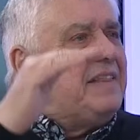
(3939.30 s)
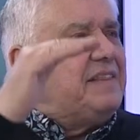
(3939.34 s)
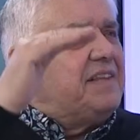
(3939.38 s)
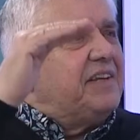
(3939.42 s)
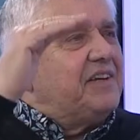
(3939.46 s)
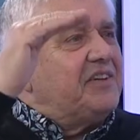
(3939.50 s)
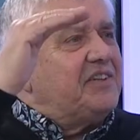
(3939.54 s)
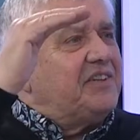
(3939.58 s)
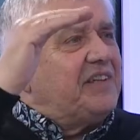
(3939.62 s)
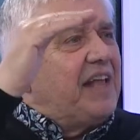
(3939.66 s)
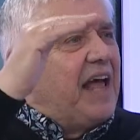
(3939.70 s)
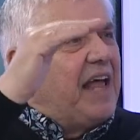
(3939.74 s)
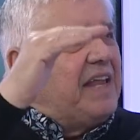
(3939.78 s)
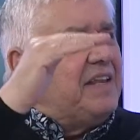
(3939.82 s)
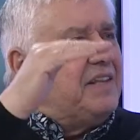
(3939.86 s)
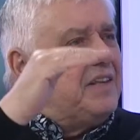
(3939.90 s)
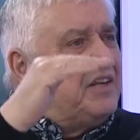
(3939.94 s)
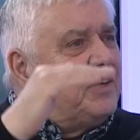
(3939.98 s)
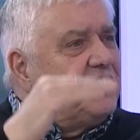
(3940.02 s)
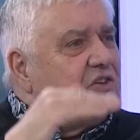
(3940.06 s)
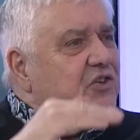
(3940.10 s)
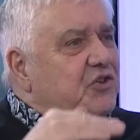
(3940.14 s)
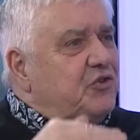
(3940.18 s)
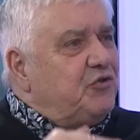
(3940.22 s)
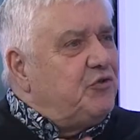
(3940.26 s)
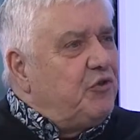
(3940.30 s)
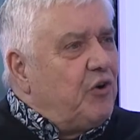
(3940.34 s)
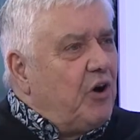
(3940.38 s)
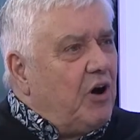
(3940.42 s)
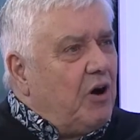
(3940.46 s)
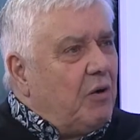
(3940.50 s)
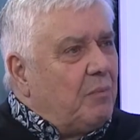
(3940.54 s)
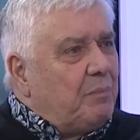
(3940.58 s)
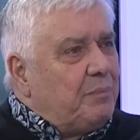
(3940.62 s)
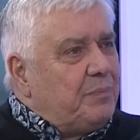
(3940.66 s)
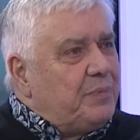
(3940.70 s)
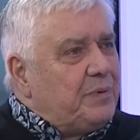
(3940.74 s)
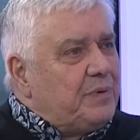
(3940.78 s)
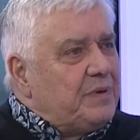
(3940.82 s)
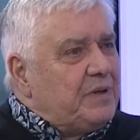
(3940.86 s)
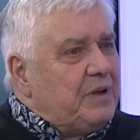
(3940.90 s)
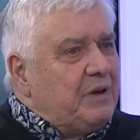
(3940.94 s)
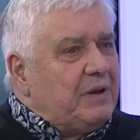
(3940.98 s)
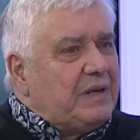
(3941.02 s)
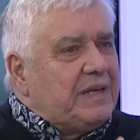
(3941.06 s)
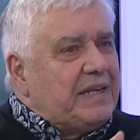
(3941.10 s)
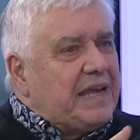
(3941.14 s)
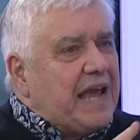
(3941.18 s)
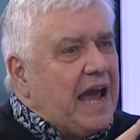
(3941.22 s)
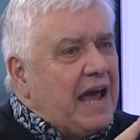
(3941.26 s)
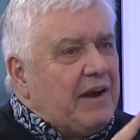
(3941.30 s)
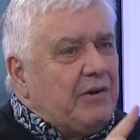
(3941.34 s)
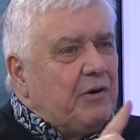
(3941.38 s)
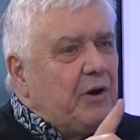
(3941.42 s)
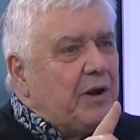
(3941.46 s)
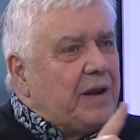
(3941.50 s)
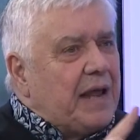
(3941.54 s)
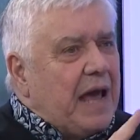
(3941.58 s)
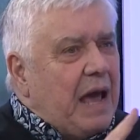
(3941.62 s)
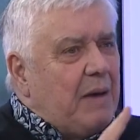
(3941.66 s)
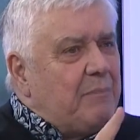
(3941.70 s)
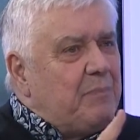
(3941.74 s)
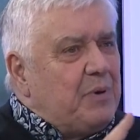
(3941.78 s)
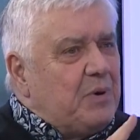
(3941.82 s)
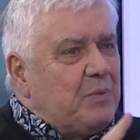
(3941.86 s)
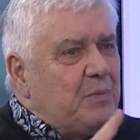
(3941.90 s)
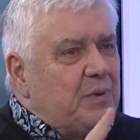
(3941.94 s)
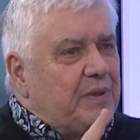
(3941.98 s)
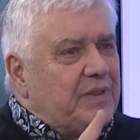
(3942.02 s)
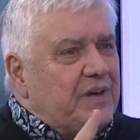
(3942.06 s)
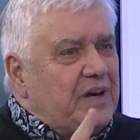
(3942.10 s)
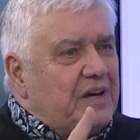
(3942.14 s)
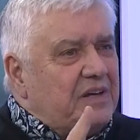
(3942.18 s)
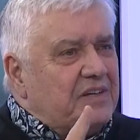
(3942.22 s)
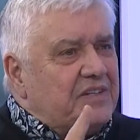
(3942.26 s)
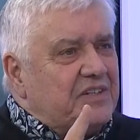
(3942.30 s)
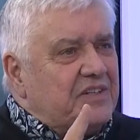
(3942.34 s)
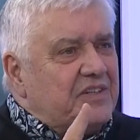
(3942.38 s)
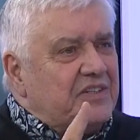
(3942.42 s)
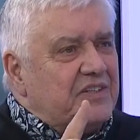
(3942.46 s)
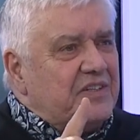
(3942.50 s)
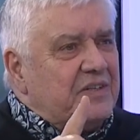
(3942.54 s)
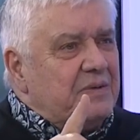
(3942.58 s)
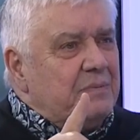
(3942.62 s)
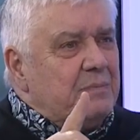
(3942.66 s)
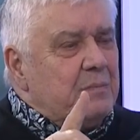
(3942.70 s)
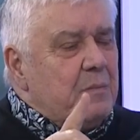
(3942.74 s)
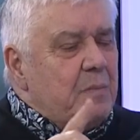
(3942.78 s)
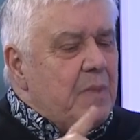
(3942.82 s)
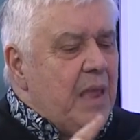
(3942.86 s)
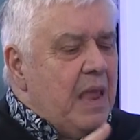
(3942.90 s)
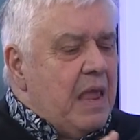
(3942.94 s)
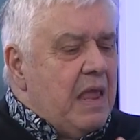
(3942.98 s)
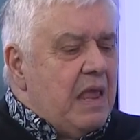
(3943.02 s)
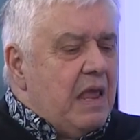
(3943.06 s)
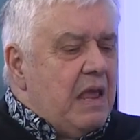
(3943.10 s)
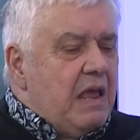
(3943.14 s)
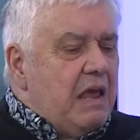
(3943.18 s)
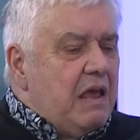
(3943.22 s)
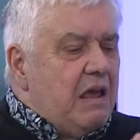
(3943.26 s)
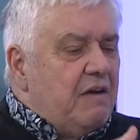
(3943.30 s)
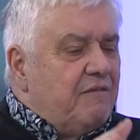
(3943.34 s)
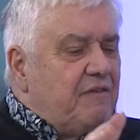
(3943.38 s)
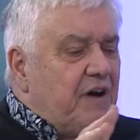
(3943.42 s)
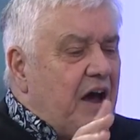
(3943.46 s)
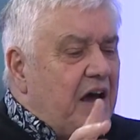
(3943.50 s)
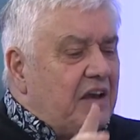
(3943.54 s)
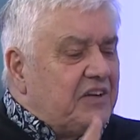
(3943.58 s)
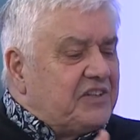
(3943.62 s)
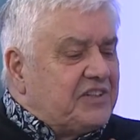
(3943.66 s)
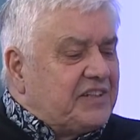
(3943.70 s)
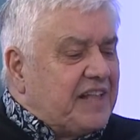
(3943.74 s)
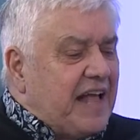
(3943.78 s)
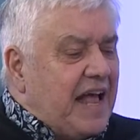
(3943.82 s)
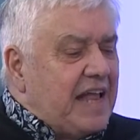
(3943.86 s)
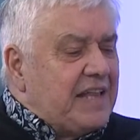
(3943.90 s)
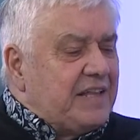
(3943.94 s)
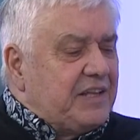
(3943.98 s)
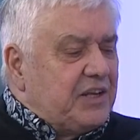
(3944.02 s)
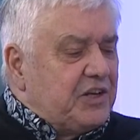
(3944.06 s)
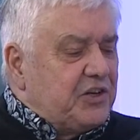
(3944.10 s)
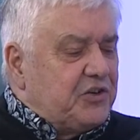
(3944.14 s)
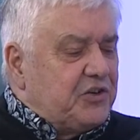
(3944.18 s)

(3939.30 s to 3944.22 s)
the standards drop. Now, it cannot happen with us. If our standards